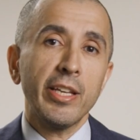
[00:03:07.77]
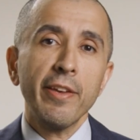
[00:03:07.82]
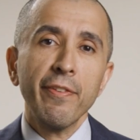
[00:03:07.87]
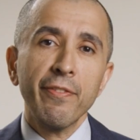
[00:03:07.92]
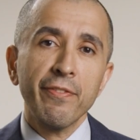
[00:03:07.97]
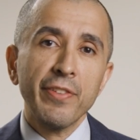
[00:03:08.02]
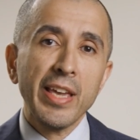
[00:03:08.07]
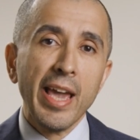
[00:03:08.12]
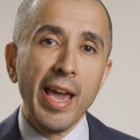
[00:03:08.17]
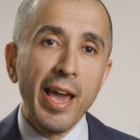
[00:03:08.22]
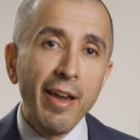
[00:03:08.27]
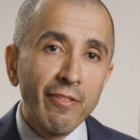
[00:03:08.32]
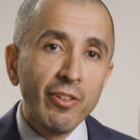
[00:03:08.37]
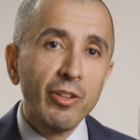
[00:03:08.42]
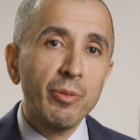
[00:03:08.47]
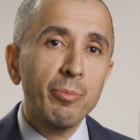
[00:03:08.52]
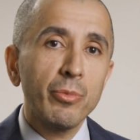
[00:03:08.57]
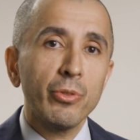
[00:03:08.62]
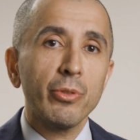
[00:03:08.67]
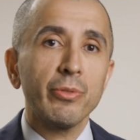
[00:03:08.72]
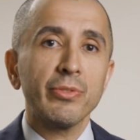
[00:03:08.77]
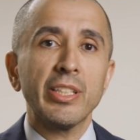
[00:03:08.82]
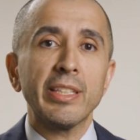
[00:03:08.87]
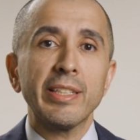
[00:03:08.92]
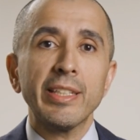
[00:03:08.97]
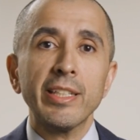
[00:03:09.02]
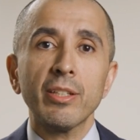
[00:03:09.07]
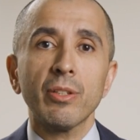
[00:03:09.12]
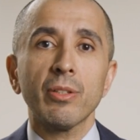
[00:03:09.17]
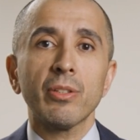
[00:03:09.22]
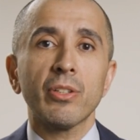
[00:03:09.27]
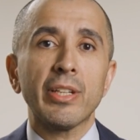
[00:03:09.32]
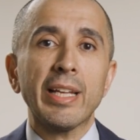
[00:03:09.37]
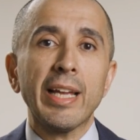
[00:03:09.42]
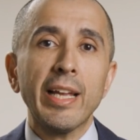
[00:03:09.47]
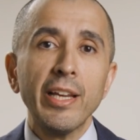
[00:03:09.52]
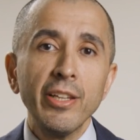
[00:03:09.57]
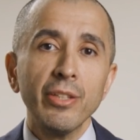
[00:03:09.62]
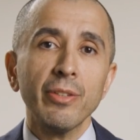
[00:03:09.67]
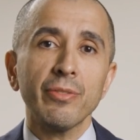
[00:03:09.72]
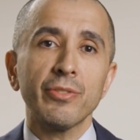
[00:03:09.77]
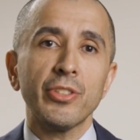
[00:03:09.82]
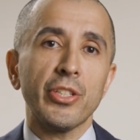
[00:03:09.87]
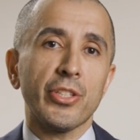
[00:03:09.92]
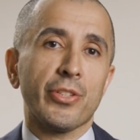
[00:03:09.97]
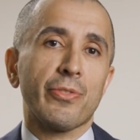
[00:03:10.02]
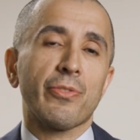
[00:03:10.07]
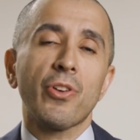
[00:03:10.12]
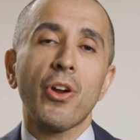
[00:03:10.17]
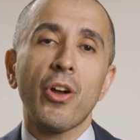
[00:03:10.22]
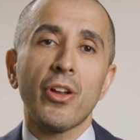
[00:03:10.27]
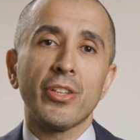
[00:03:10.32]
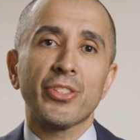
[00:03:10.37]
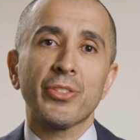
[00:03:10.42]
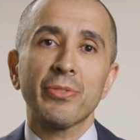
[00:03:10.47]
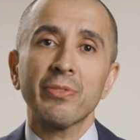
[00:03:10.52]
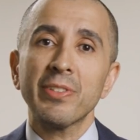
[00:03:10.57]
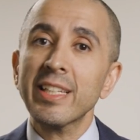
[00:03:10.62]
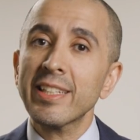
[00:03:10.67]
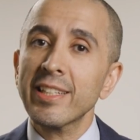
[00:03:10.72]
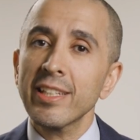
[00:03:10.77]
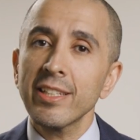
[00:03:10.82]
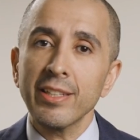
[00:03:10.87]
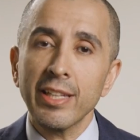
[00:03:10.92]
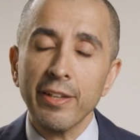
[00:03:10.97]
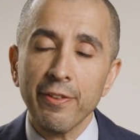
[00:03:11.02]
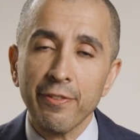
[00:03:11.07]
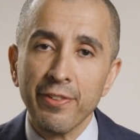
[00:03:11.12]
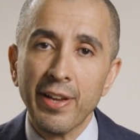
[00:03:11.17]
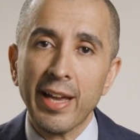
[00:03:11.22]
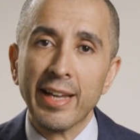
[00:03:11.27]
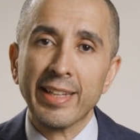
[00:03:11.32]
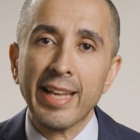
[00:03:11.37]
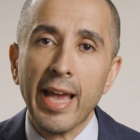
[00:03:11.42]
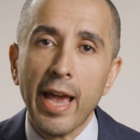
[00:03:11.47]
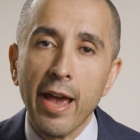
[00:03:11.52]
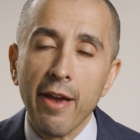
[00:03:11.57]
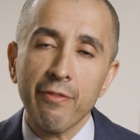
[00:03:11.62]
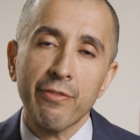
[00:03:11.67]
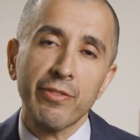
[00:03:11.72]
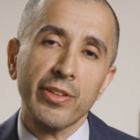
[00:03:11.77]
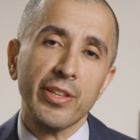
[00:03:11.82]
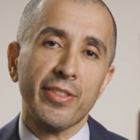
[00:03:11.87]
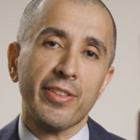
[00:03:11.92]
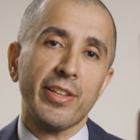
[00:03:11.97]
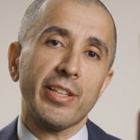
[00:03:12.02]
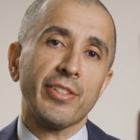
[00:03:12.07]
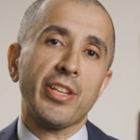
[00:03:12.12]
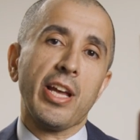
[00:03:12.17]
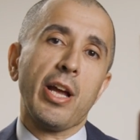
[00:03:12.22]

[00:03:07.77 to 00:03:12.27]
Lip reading: If we ever move the needle on any of these fronts, we can affect everything